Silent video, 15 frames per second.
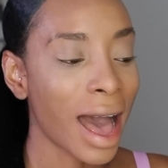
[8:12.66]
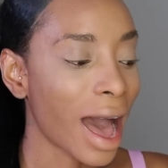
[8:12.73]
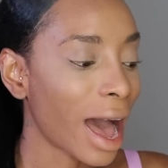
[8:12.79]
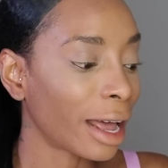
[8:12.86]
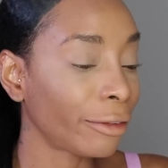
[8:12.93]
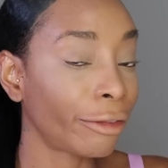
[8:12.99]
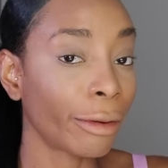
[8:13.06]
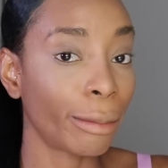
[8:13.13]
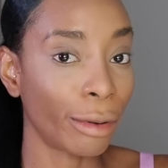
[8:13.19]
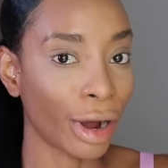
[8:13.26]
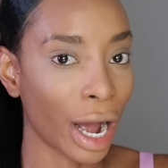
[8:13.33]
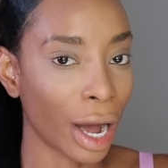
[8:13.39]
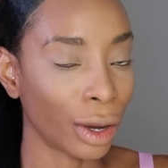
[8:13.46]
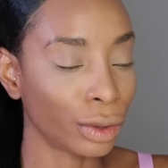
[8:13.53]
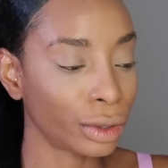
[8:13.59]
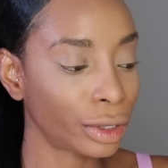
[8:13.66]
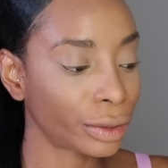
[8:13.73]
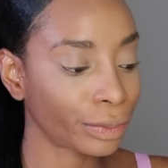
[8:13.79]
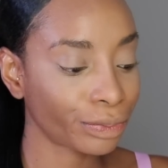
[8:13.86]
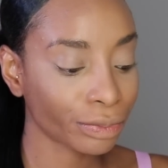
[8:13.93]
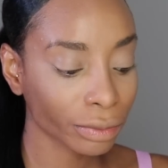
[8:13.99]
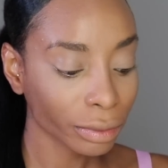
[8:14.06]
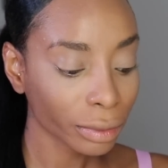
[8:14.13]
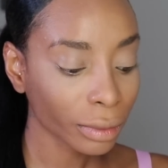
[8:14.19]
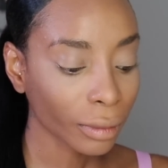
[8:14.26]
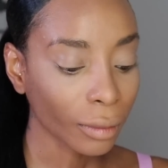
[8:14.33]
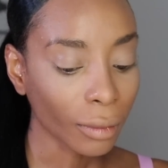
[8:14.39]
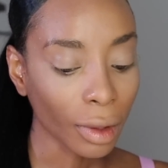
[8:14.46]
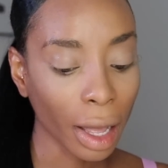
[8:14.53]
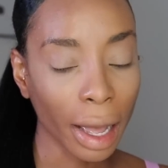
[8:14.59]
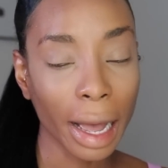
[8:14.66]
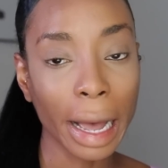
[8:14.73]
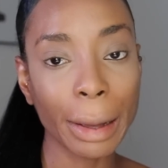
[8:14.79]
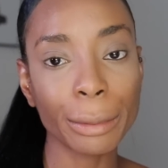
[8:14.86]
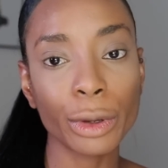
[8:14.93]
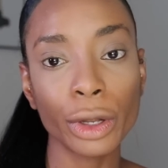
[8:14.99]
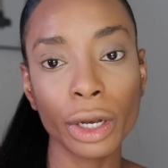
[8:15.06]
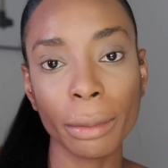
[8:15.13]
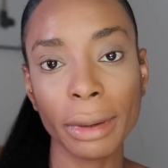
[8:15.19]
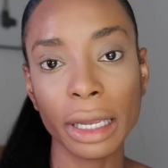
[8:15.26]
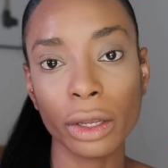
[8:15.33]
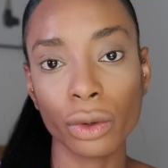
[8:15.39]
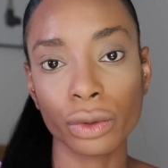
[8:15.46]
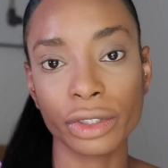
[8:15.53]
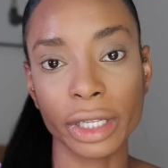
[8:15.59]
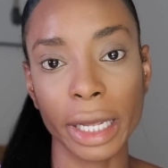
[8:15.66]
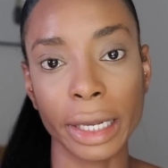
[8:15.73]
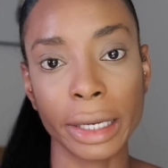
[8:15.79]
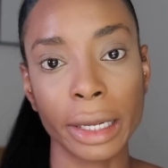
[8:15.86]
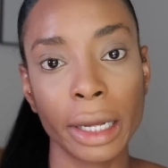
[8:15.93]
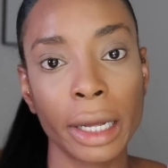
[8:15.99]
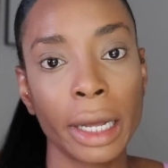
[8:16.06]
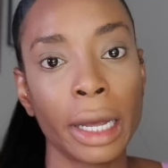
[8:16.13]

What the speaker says: And for brows, I'm gonna be using